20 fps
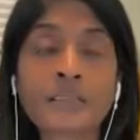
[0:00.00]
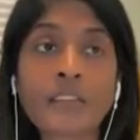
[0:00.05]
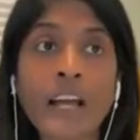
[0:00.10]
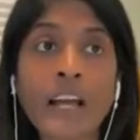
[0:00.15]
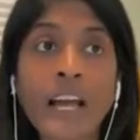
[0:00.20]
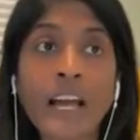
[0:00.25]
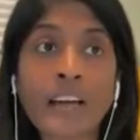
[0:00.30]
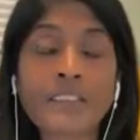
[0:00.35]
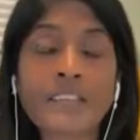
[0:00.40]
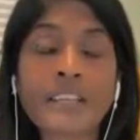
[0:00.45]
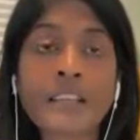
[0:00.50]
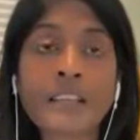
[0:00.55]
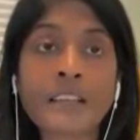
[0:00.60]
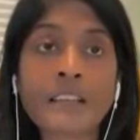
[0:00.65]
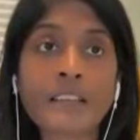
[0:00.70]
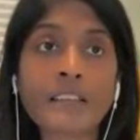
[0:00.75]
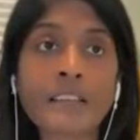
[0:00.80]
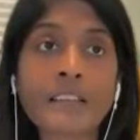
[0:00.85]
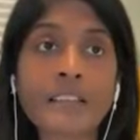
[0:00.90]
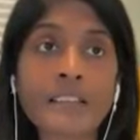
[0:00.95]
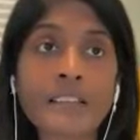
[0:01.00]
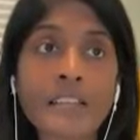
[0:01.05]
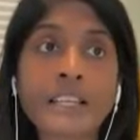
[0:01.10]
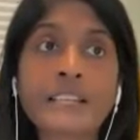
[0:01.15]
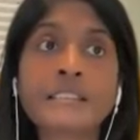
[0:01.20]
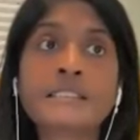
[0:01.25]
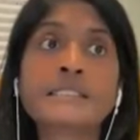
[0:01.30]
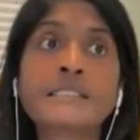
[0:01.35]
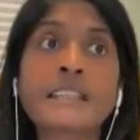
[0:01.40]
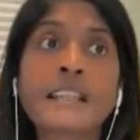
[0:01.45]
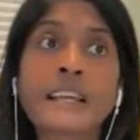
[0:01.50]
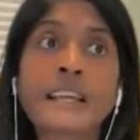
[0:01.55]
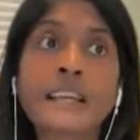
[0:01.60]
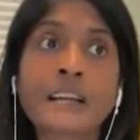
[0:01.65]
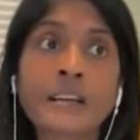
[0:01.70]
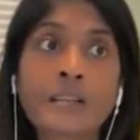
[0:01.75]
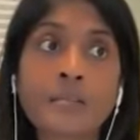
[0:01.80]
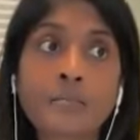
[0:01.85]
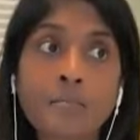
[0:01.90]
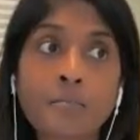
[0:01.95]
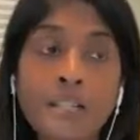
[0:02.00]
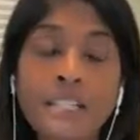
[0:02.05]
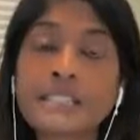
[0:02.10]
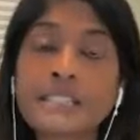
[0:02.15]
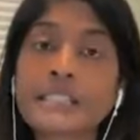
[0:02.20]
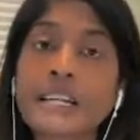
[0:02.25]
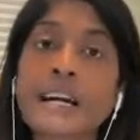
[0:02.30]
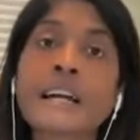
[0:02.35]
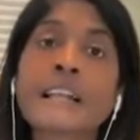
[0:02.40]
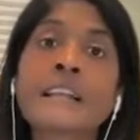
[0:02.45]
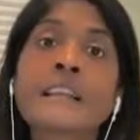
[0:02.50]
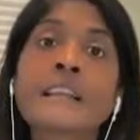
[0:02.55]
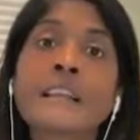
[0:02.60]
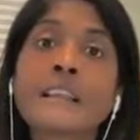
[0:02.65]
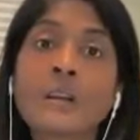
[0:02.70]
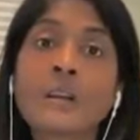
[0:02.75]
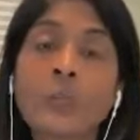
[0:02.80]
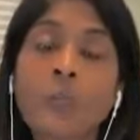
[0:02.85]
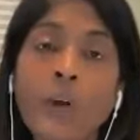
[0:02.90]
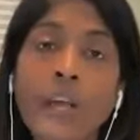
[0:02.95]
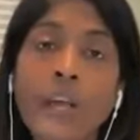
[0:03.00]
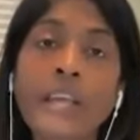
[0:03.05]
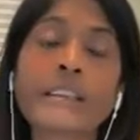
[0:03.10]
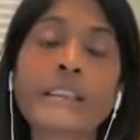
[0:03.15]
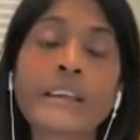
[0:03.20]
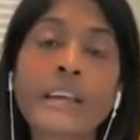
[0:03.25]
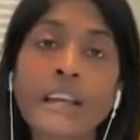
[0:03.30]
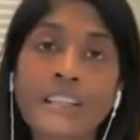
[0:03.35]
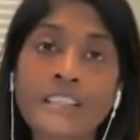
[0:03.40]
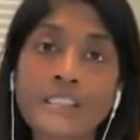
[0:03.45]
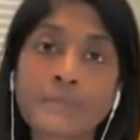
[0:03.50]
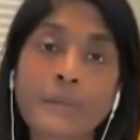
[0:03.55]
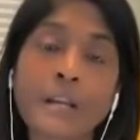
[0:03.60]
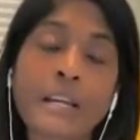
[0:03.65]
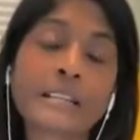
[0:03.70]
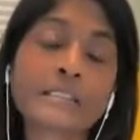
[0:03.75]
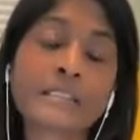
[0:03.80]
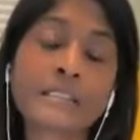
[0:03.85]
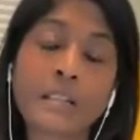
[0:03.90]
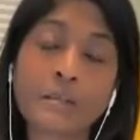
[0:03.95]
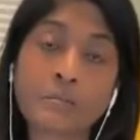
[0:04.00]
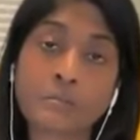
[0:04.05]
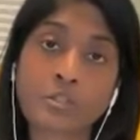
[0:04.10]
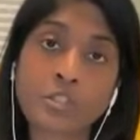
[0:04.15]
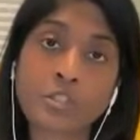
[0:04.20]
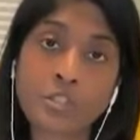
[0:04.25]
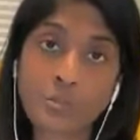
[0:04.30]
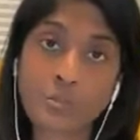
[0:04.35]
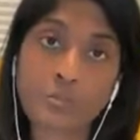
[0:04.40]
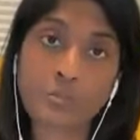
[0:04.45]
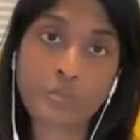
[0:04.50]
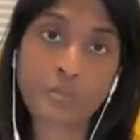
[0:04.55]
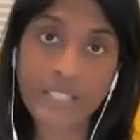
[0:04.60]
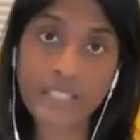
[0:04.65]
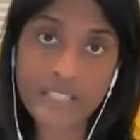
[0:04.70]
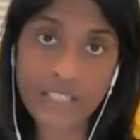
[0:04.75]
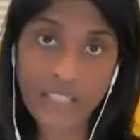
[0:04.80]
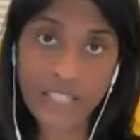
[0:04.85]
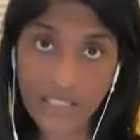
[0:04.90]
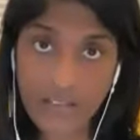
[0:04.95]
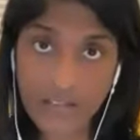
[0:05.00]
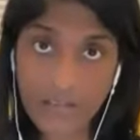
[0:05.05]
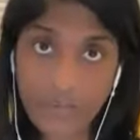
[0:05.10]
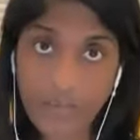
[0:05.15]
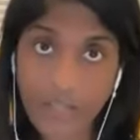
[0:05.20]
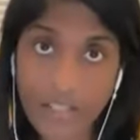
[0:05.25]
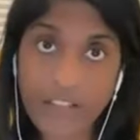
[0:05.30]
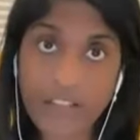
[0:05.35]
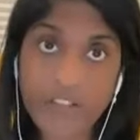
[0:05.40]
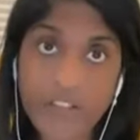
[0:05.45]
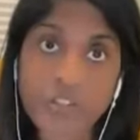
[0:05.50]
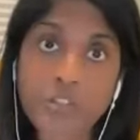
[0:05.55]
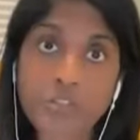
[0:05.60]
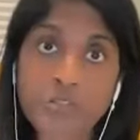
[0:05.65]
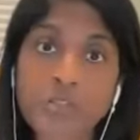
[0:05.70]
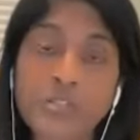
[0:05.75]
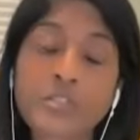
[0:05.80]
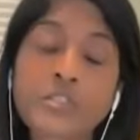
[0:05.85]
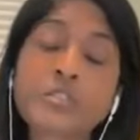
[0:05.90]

having things like be done the way they expect them to be done by their children.